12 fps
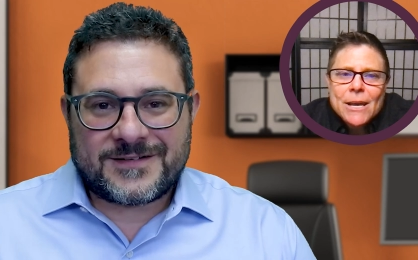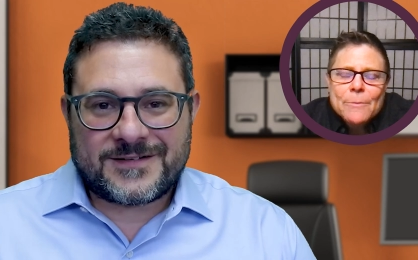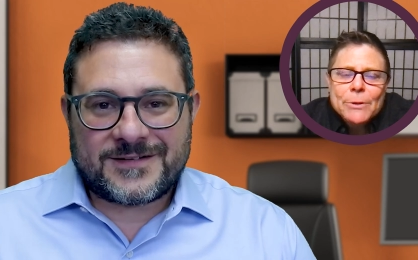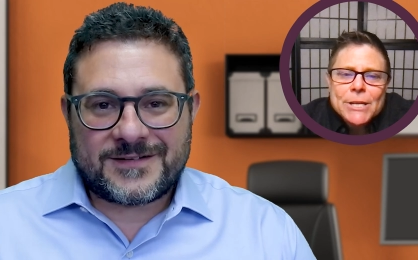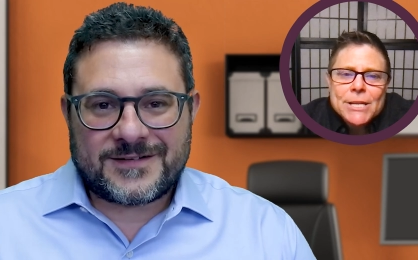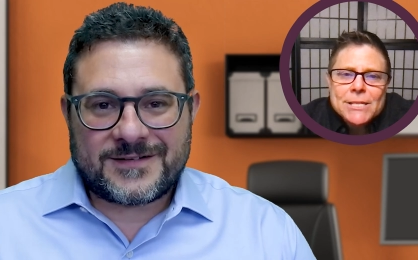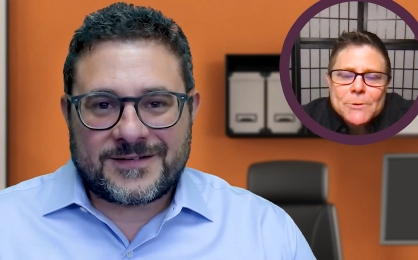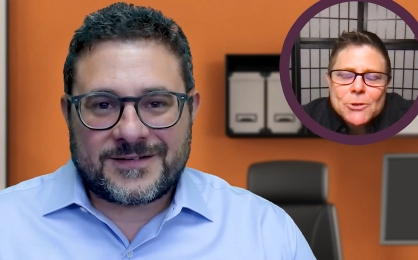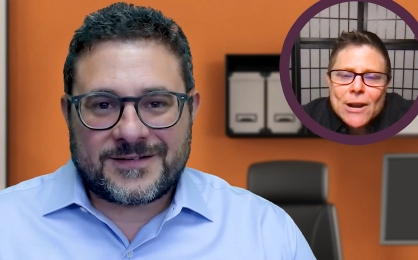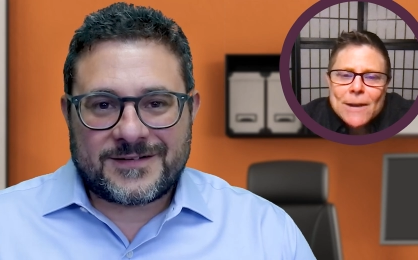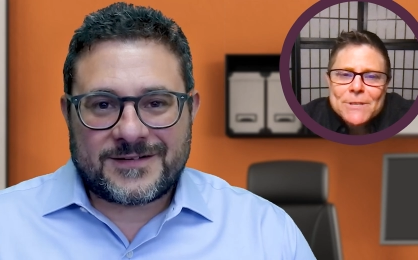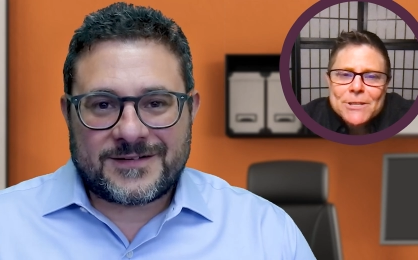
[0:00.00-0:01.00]
Speaker 1: Please
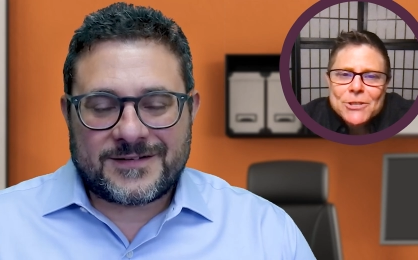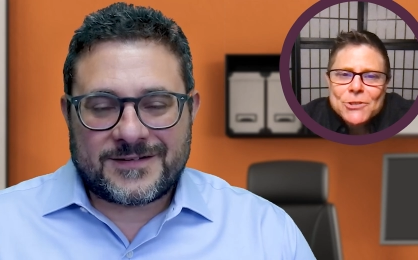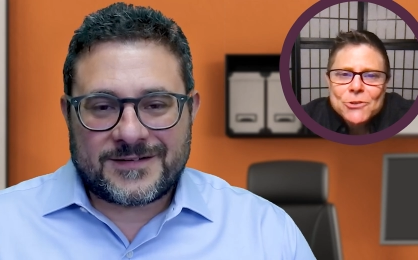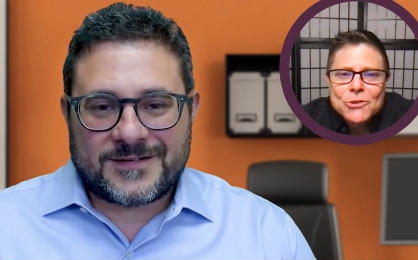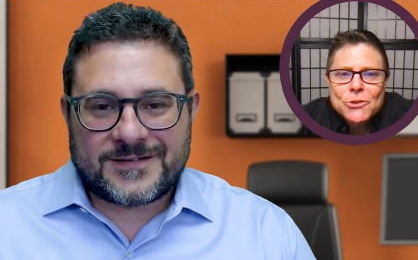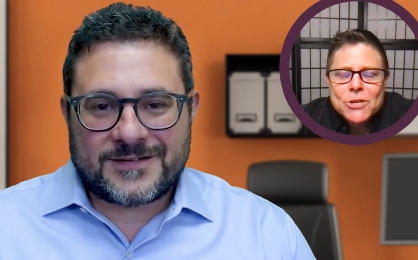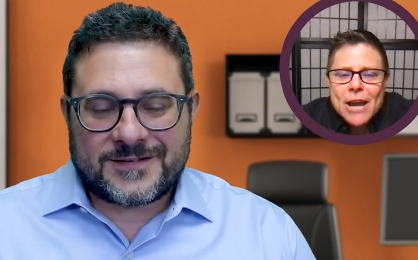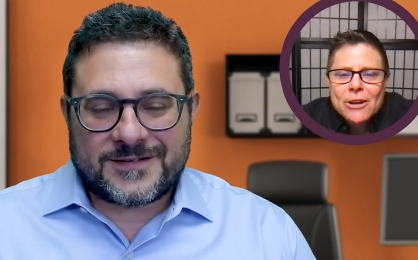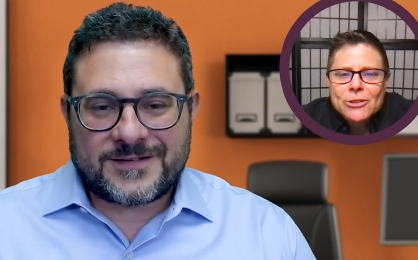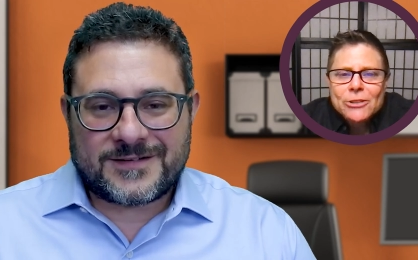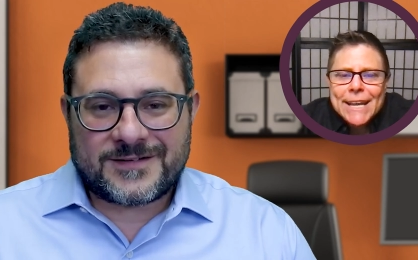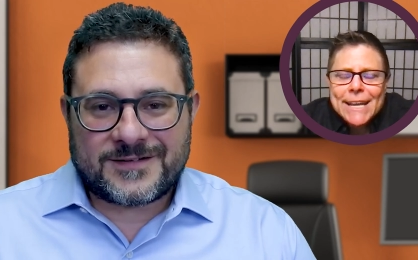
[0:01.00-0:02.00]
subscribe to this YouTube
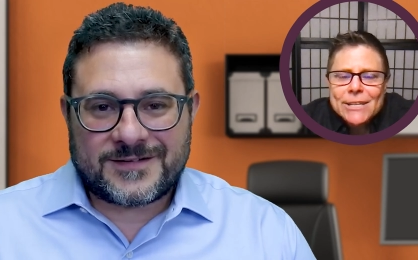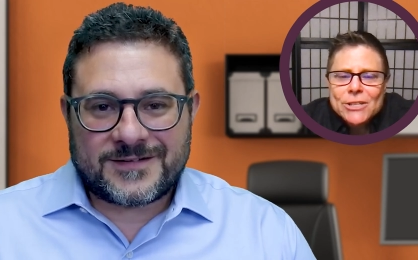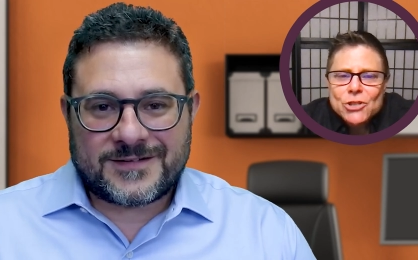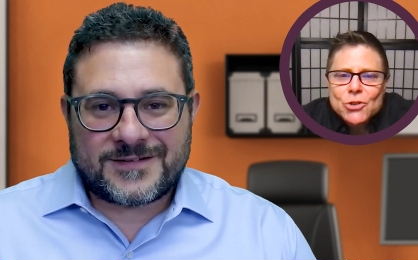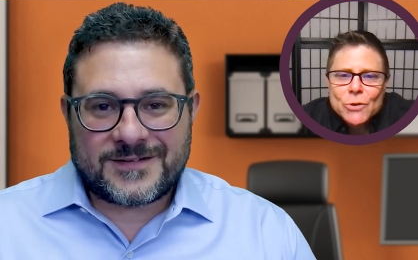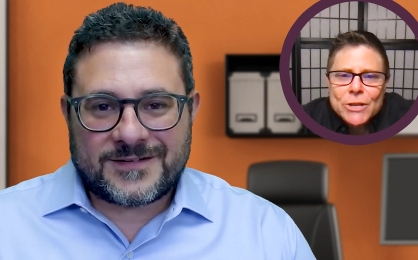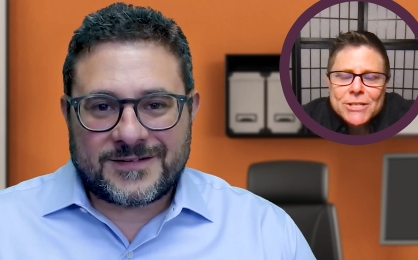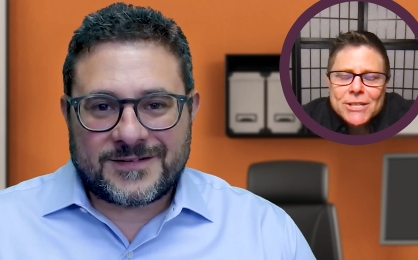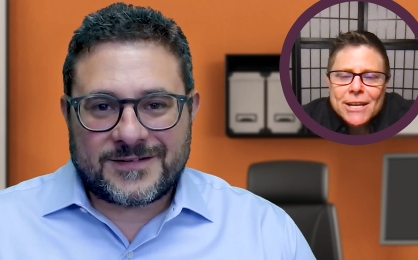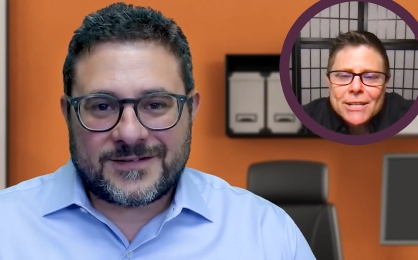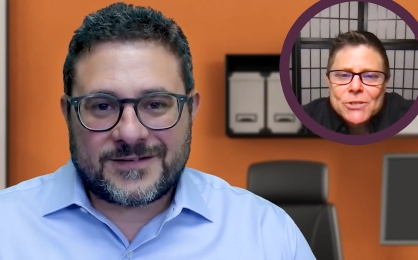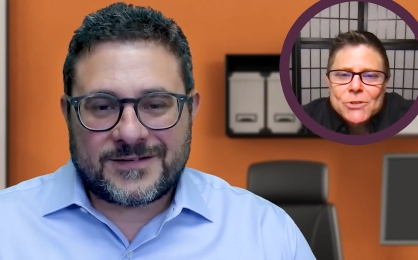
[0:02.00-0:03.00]
channel and join us
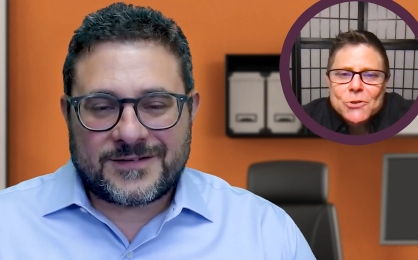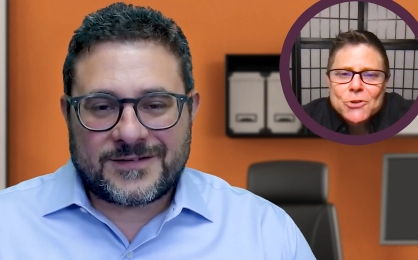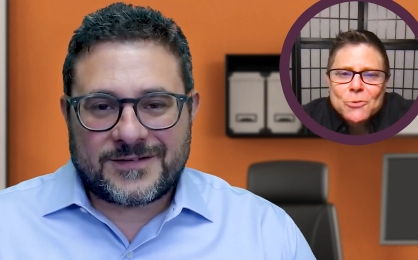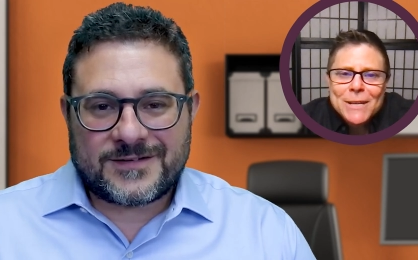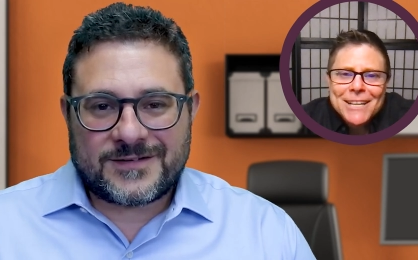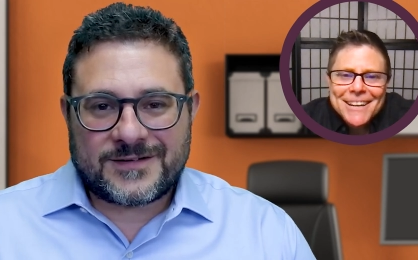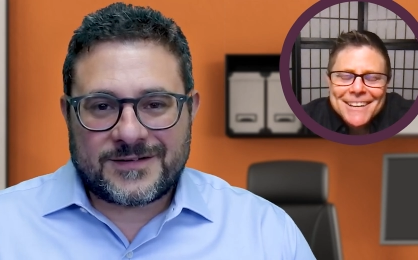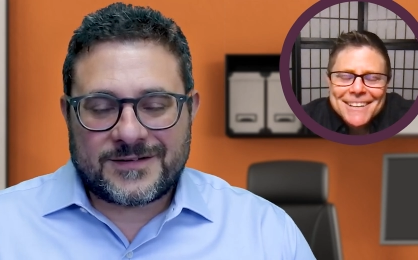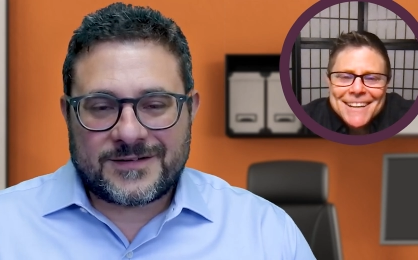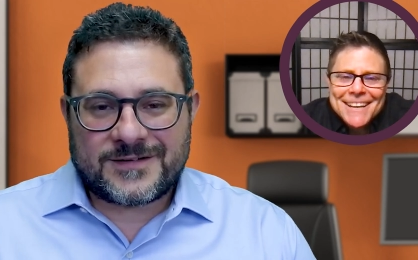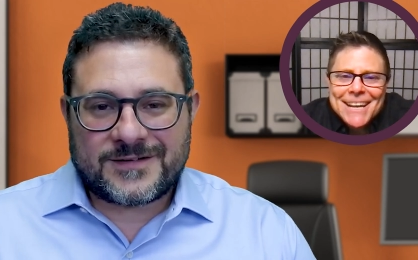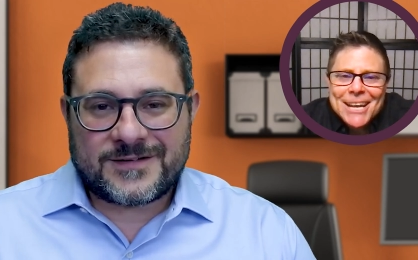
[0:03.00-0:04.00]
on social media.
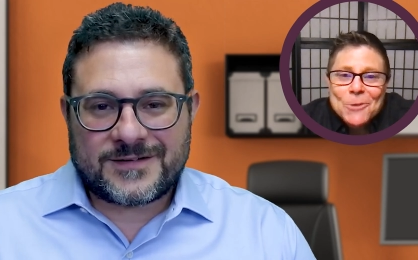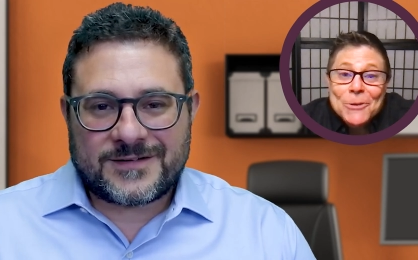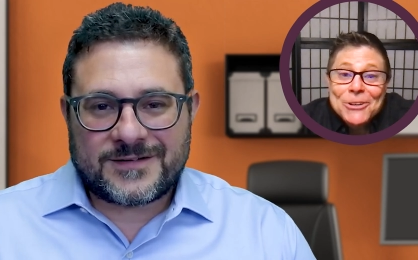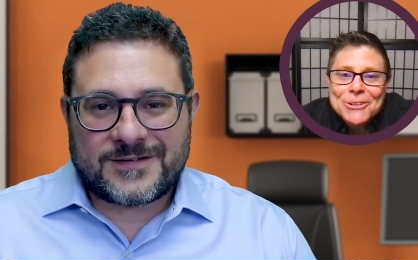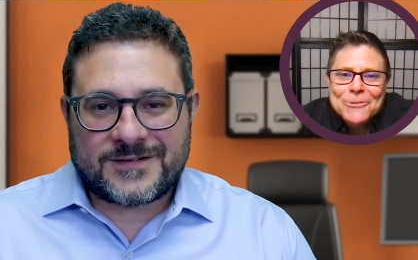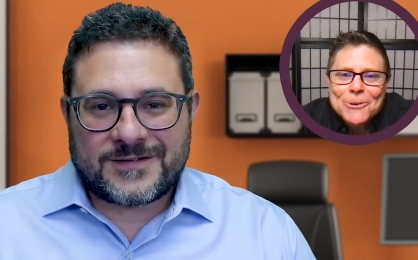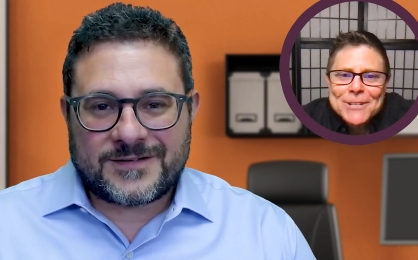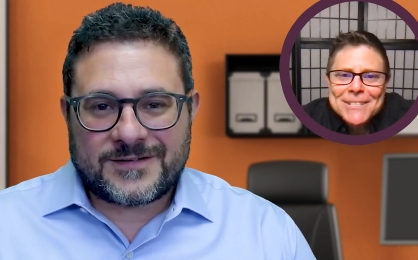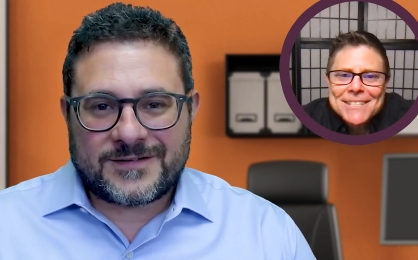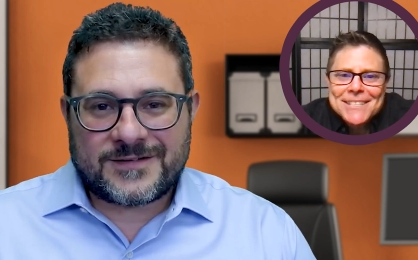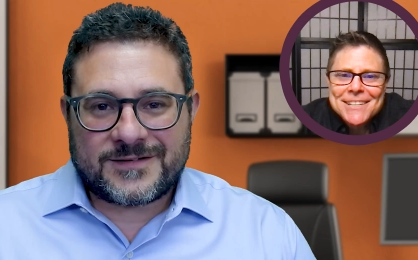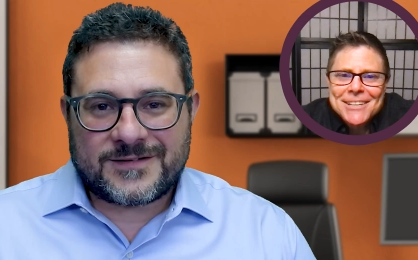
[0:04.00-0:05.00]
And we look forward
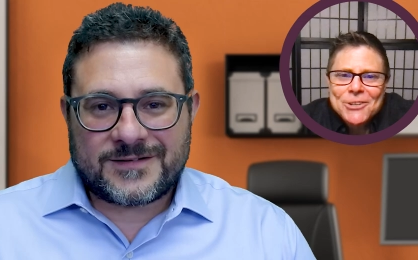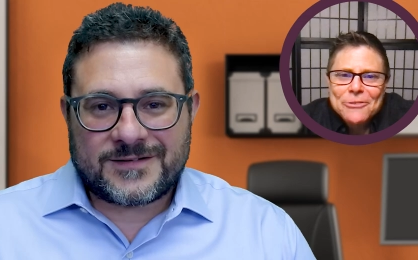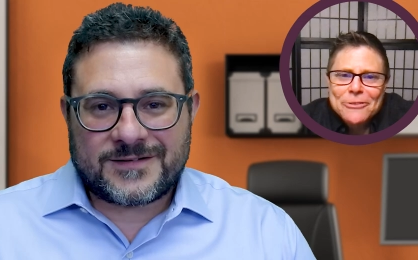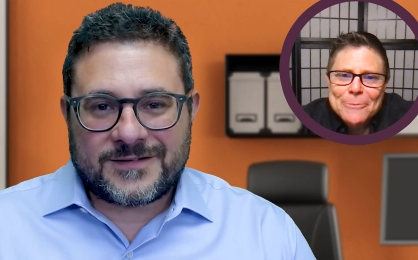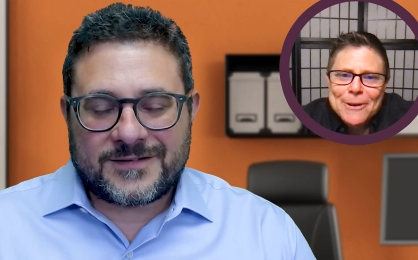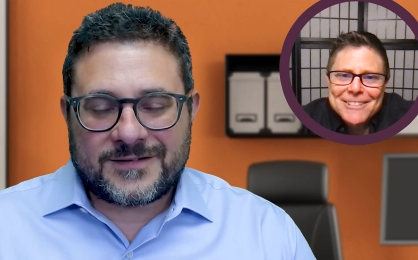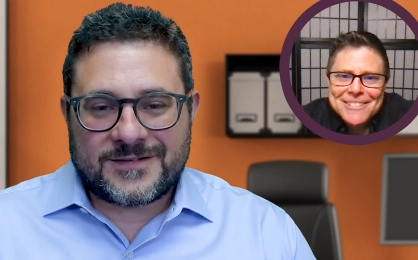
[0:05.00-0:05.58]
to seeing you for part